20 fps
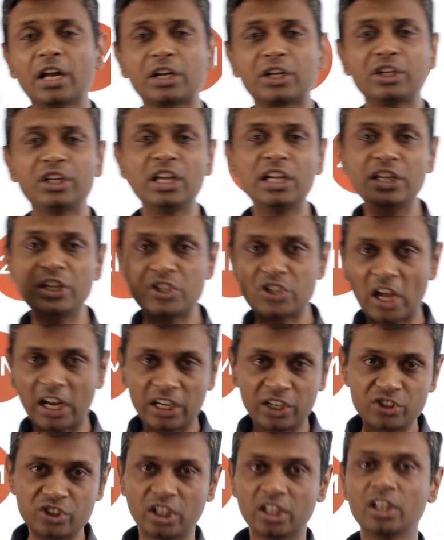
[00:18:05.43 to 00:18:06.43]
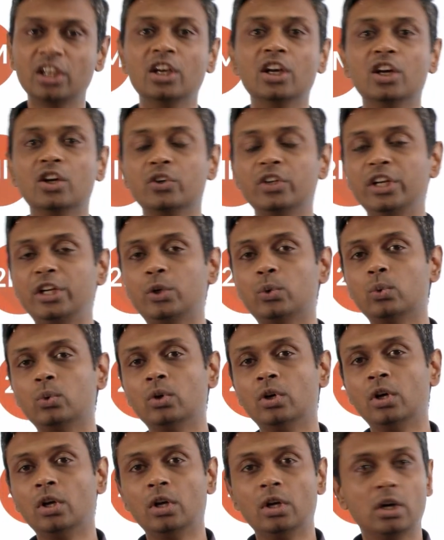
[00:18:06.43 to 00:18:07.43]
really challenging. We need
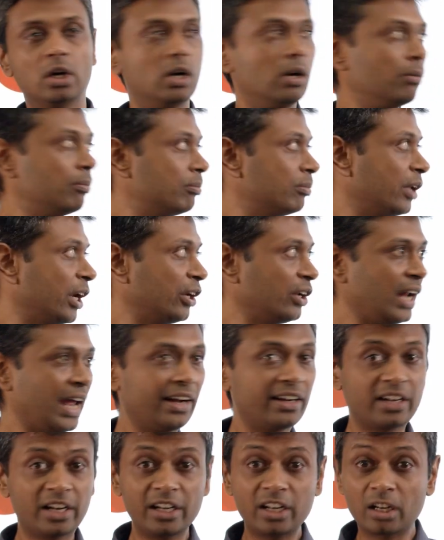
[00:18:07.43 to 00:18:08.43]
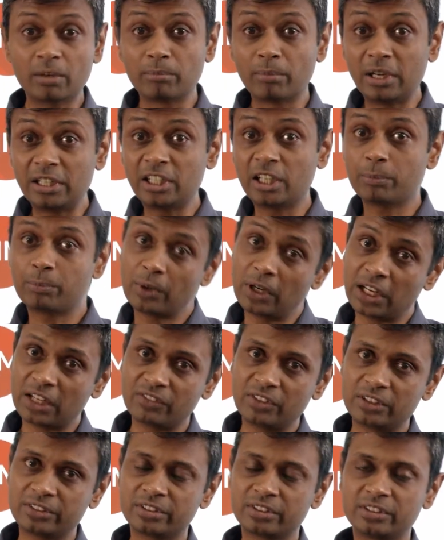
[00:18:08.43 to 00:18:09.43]
to get it act right at multiple
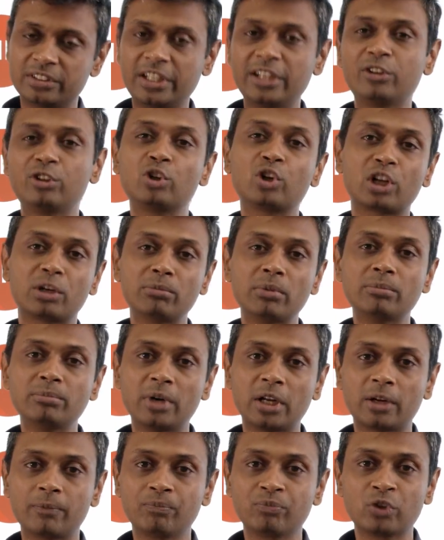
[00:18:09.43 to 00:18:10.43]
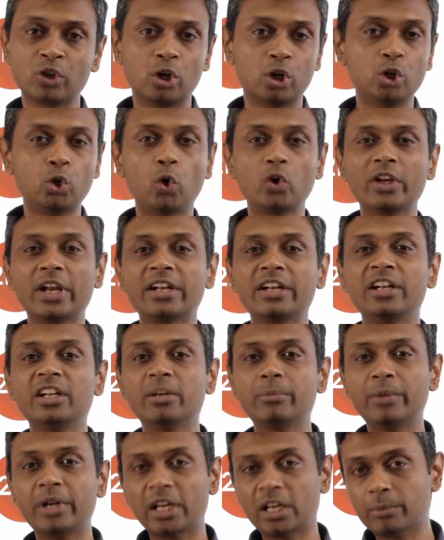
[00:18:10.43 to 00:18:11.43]
levels. Things to remember, don't get
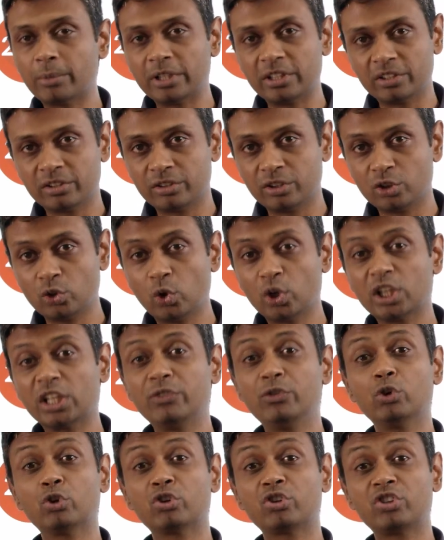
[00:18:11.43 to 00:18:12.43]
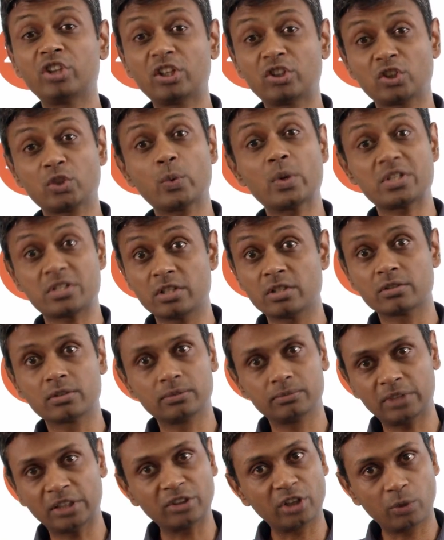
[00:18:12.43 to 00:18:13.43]
intimidated by this. It's going to give you 6 questions
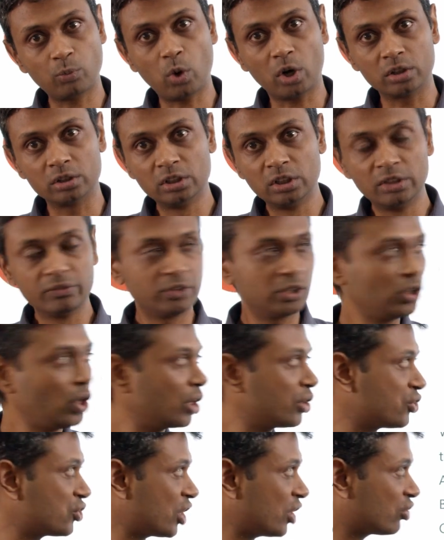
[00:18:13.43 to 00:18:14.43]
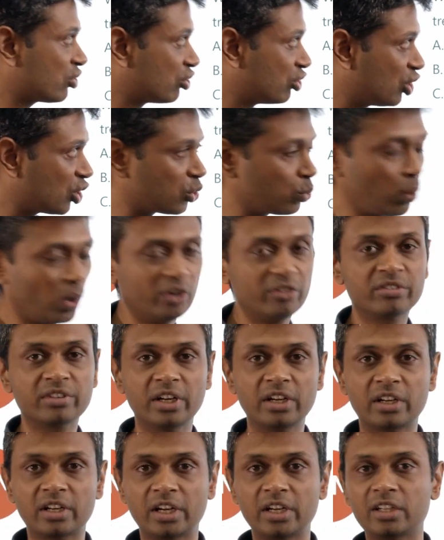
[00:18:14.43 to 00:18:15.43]
as a reward. If it got just this one
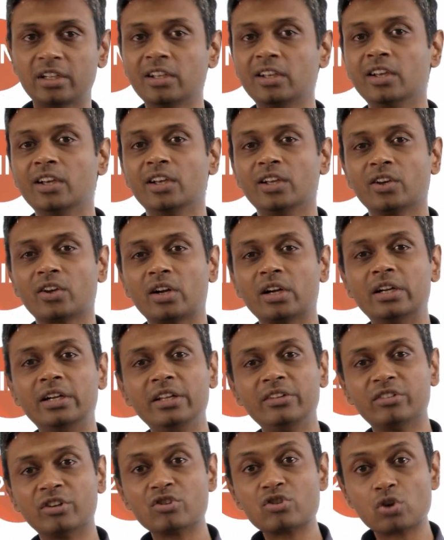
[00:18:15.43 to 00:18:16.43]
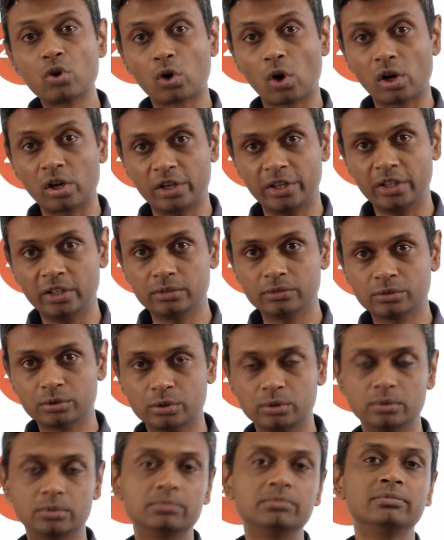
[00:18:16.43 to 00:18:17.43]
set right, you're on a decent score already.
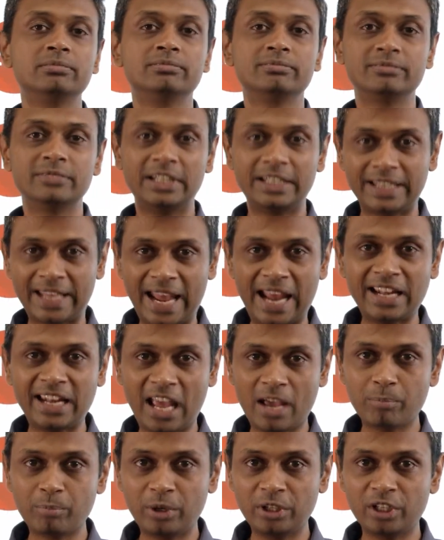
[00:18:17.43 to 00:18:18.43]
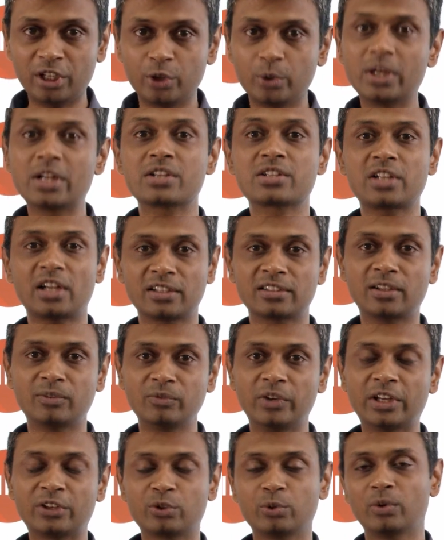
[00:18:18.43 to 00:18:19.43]
So it can happen that you get stuck
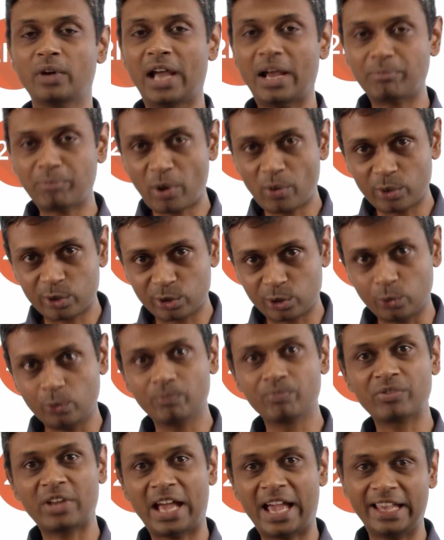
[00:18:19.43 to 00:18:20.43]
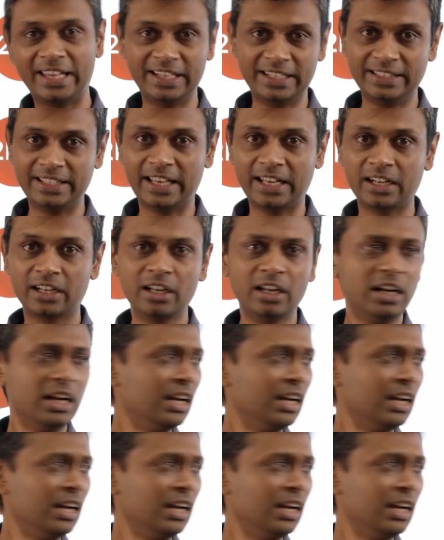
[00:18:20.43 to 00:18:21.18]
somewhere. So power through, hang in there.